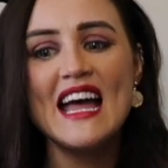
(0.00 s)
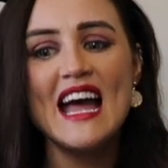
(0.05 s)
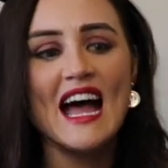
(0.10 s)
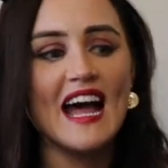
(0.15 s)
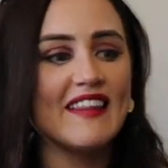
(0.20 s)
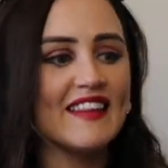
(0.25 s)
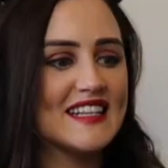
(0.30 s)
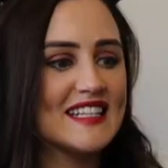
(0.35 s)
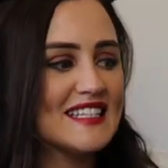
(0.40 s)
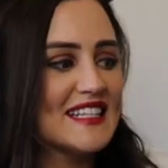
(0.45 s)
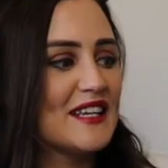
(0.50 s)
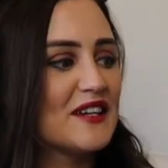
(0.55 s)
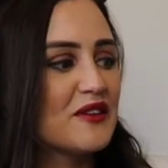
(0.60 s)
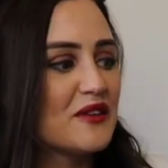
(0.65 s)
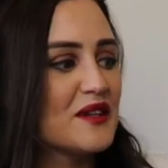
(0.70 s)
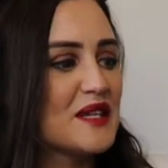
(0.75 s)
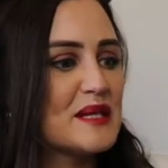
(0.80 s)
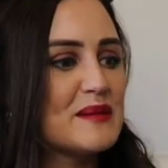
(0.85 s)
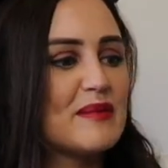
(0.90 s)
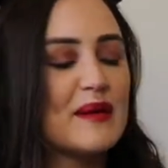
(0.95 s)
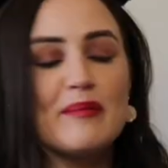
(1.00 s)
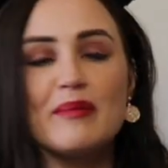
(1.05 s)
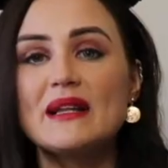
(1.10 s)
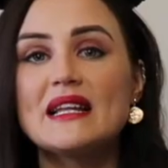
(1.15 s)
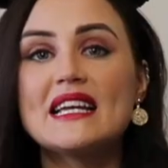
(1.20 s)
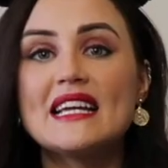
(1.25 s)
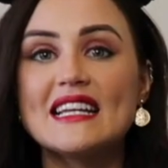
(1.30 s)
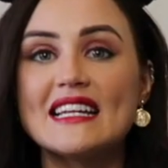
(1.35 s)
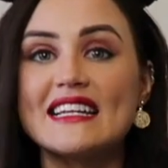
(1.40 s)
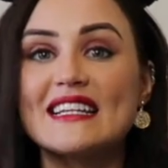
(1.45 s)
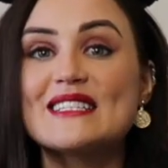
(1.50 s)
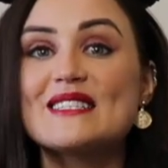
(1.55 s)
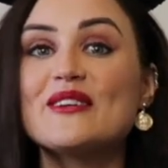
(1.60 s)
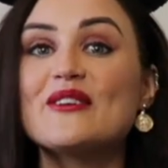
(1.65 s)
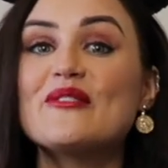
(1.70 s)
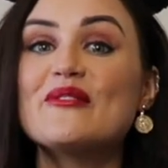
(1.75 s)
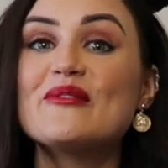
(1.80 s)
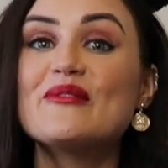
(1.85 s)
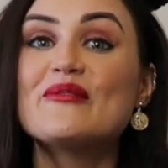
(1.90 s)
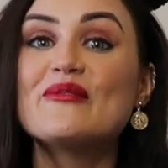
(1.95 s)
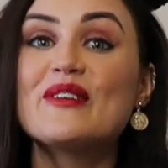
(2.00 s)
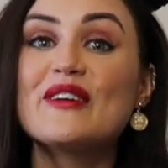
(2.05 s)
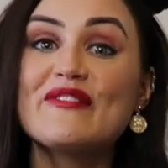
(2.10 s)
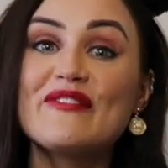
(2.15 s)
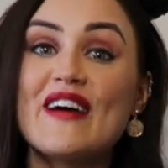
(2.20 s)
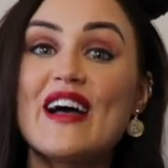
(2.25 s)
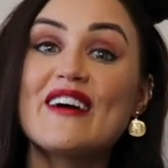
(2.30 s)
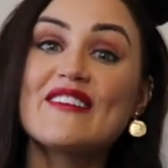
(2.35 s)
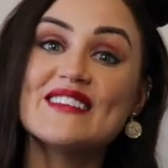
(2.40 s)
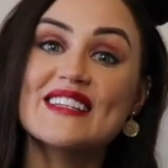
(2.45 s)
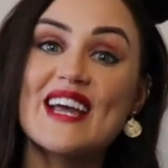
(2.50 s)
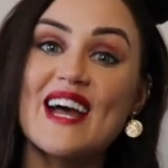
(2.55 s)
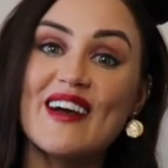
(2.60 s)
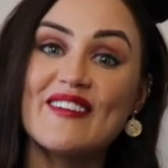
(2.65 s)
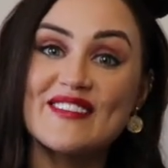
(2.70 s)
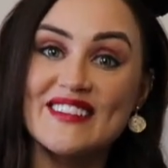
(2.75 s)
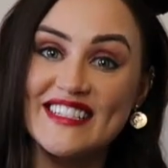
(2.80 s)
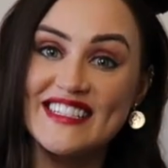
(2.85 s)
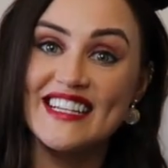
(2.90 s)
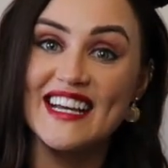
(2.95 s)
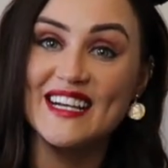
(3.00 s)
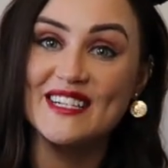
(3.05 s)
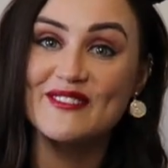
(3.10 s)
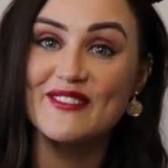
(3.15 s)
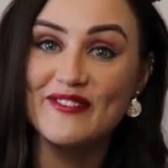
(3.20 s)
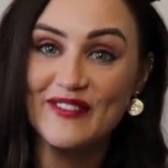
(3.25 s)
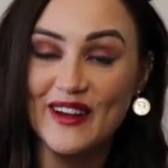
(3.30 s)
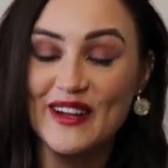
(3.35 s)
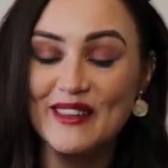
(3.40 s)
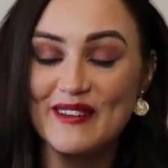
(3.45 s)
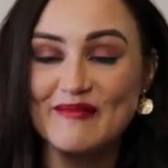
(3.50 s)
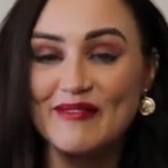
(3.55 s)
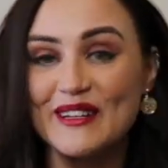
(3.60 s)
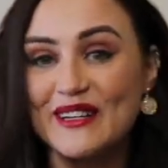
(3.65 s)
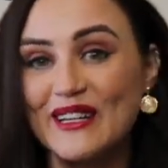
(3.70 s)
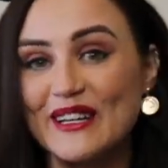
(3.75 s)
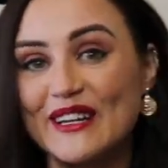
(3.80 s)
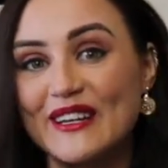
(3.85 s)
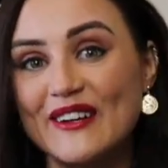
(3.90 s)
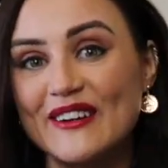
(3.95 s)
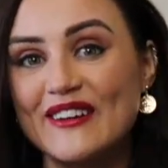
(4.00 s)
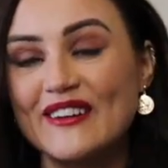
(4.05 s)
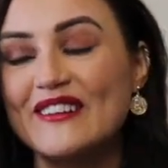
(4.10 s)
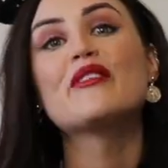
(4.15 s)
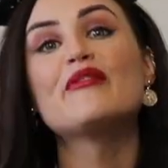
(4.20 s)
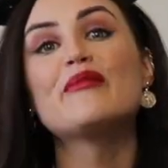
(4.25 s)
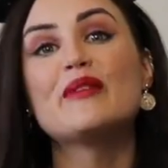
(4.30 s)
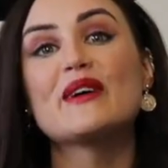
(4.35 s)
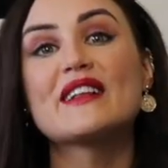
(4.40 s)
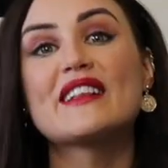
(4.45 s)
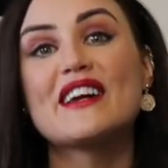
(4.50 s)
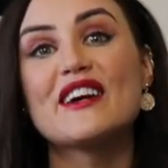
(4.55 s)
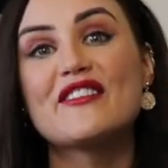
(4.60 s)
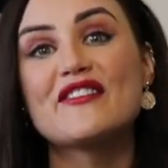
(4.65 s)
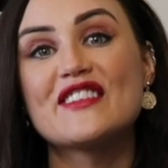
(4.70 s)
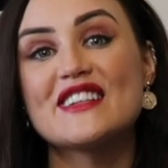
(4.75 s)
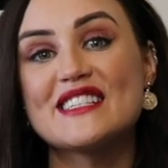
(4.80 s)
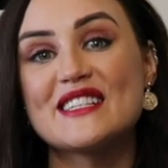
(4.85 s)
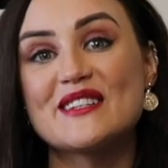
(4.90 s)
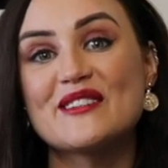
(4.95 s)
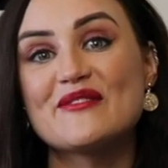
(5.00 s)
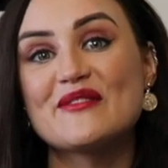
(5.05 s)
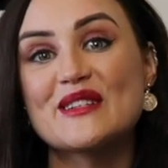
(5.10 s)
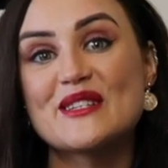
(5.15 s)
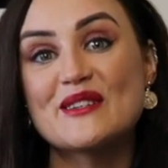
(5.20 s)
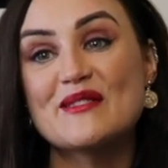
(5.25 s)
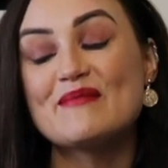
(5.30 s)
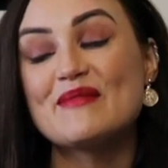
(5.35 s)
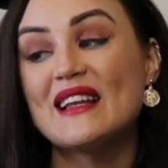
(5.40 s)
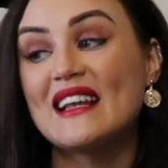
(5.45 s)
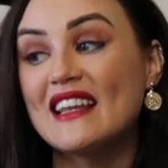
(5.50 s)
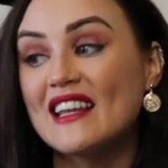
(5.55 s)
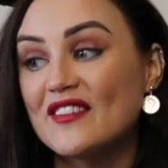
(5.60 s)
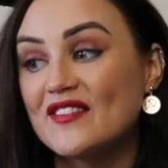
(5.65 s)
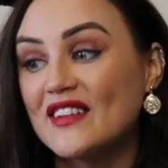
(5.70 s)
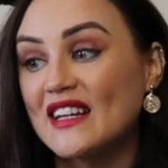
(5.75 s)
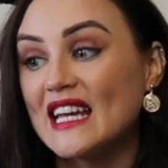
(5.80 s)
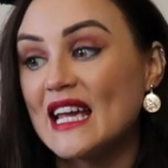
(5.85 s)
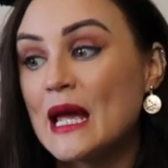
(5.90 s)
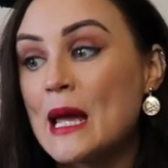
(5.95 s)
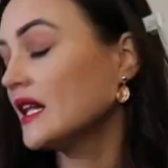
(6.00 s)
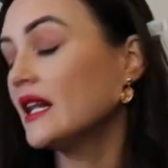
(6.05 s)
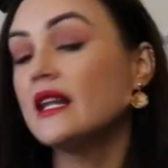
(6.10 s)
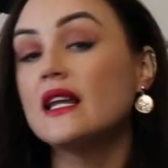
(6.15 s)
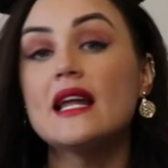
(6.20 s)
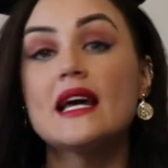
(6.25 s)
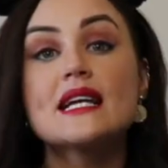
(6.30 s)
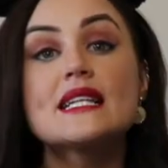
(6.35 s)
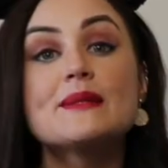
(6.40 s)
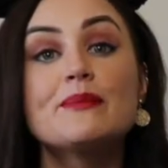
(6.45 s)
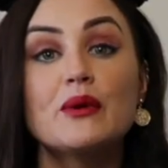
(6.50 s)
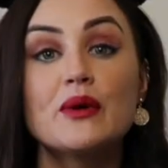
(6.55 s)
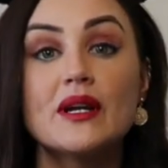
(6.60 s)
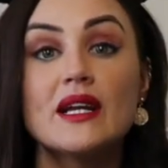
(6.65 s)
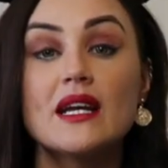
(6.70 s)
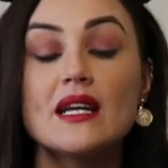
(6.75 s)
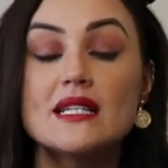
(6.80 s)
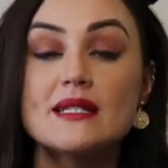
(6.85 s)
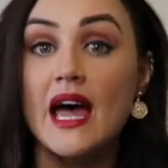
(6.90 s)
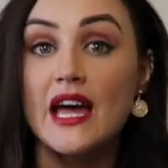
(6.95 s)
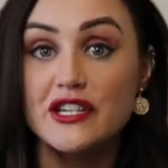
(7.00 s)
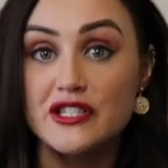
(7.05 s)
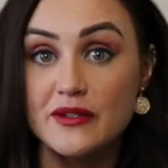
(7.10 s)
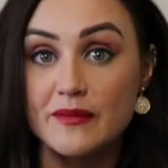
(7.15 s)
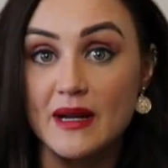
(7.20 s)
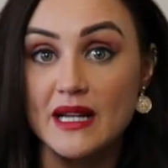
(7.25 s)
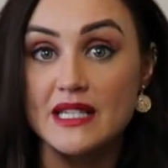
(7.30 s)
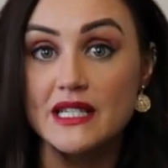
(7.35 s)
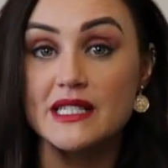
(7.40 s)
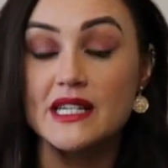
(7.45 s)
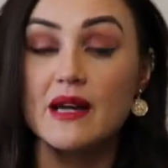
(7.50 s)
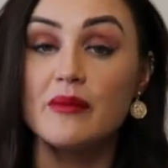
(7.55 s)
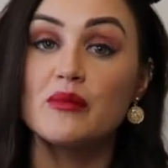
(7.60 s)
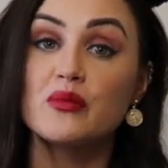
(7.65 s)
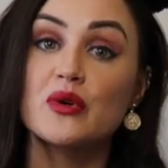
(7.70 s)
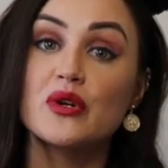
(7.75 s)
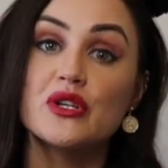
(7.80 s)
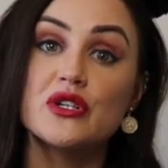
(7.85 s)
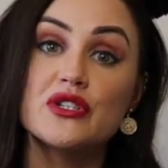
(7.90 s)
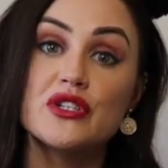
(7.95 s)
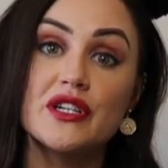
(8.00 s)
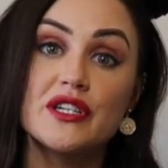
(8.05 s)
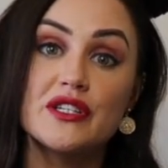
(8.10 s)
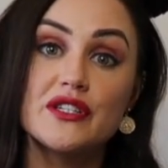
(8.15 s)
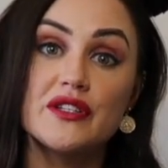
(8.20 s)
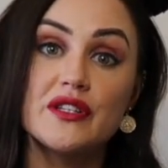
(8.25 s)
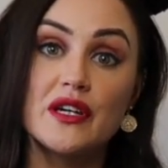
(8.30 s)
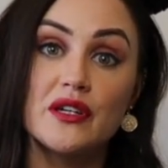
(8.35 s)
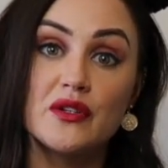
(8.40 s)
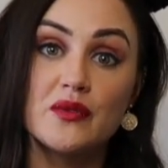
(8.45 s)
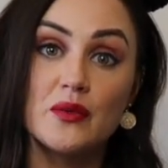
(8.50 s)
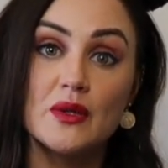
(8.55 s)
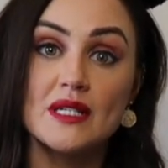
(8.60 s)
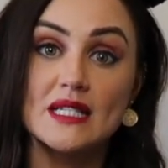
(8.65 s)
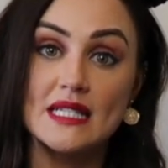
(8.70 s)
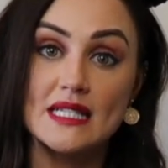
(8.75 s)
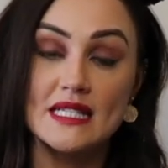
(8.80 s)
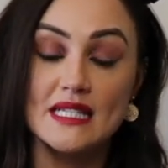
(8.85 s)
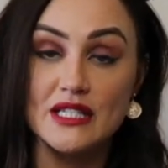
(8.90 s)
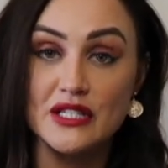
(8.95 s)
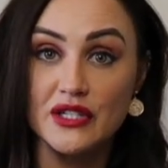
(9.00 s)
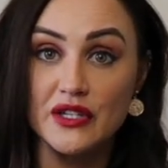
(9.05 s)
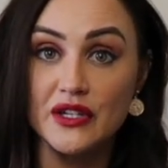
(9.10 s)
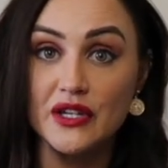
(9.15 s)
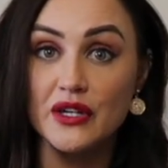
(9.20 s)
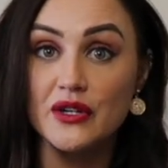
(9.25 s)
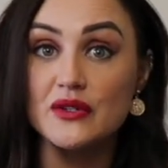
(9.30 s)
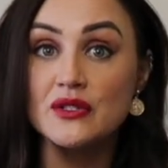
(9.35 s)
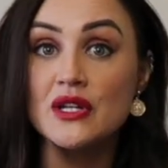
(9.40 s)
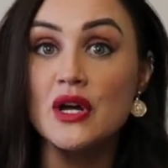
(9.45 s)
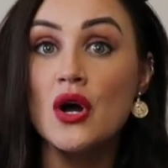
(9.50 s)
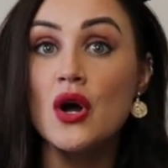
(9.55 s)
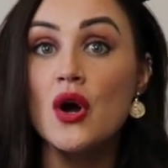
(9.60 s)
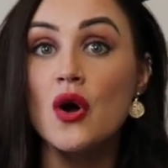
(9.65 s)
And then seeing all these people eating. So we found Captain Jack's, we found the Blue Lagoon. We're back there for dinner, which will be lovely. Then the next morning is extra magic time. We're going to try to do that in the Walt Disney Studios.